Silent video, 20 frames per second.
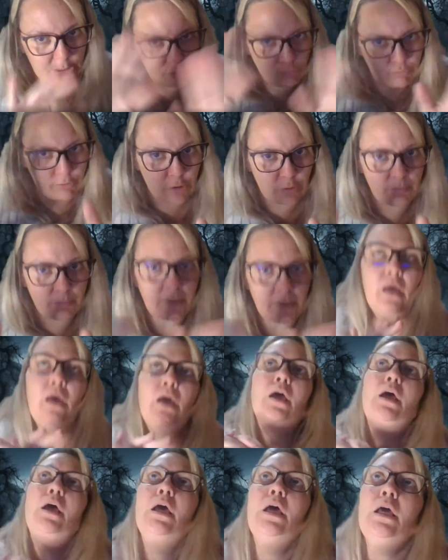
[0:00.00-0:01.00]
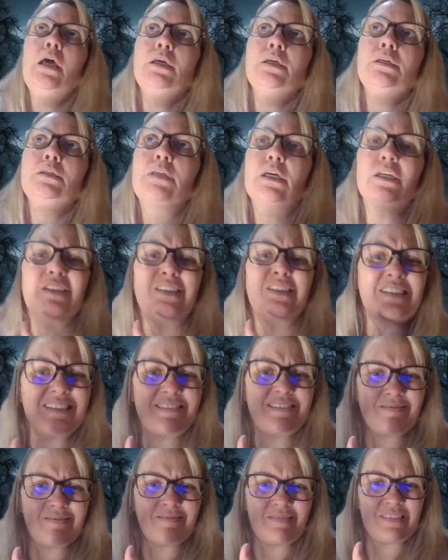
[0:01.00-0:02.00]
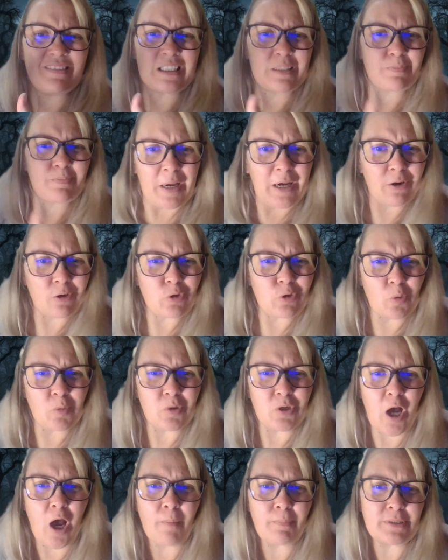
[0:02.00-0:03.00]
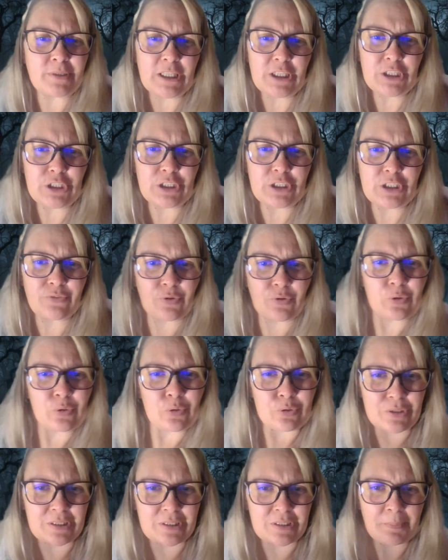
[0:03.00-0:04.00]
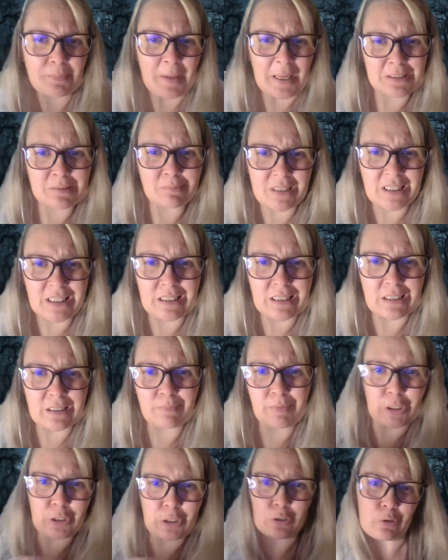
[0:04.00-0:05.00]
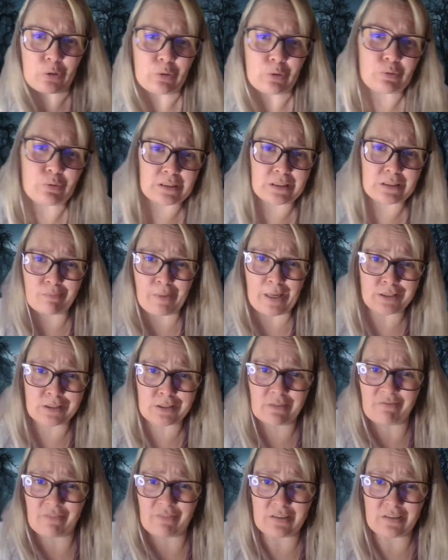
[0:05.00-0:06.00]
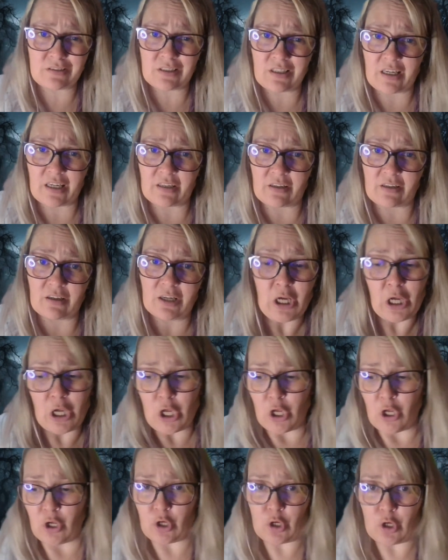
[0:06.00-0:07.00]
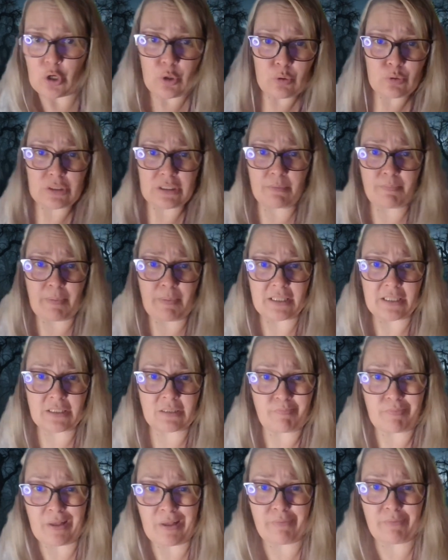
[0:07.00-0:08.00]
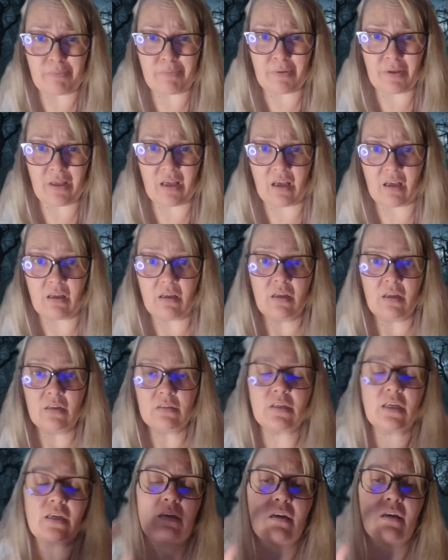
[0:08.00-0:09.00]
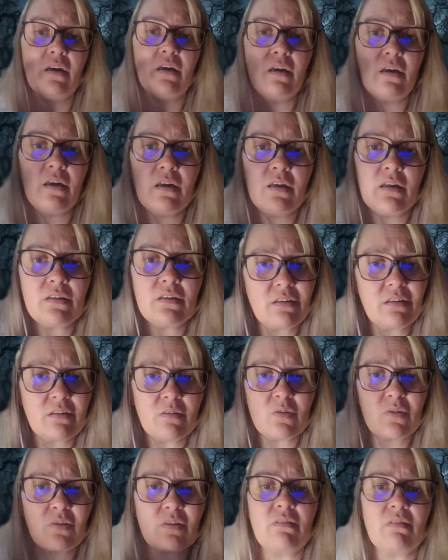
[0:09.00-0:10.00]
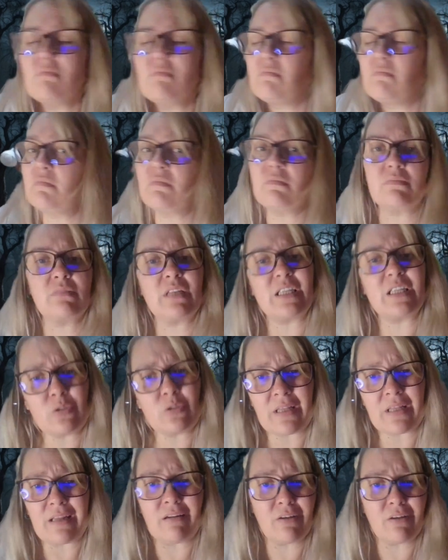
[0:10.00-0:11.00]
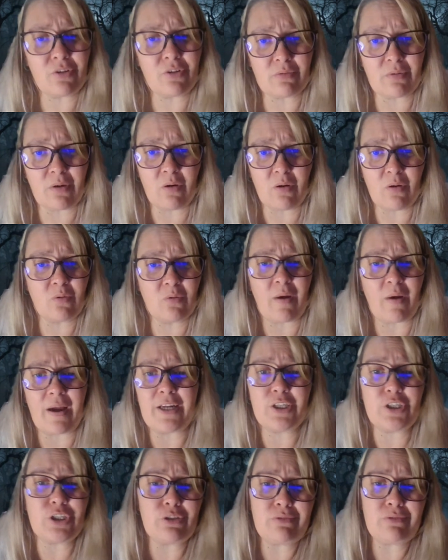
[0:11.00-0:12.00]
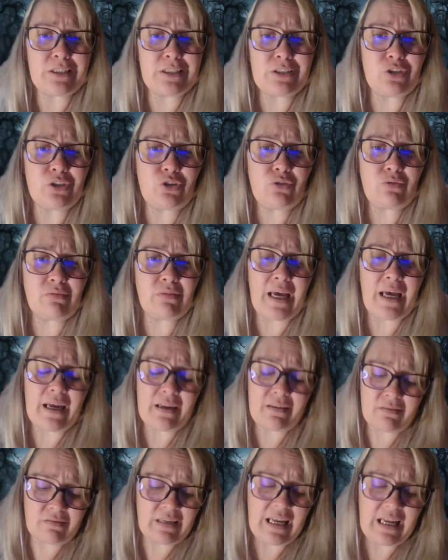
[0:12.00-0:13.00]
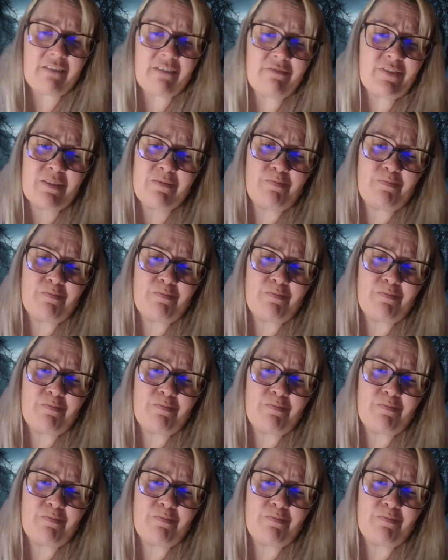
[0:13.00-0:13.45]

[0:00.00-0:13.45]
group does these paranormal competitions for who's the best medium and who's the best investigator, who's the best blah blah blah. It's like they do that on their own. Why do you need to do that and have them